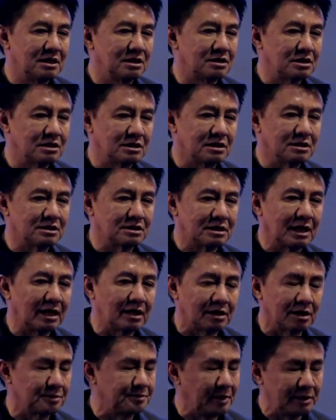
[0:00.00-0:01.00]
this is a
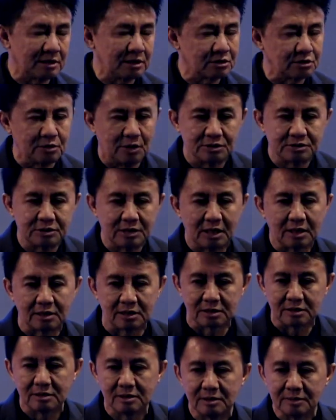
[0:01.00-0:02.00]
sacred, but it's not
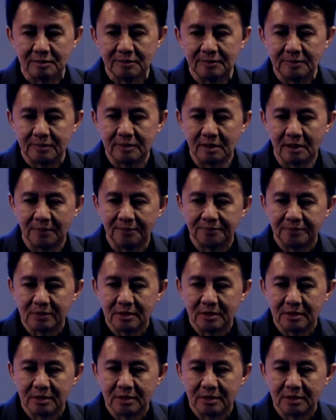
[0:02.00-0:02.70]
sacred. Yeah?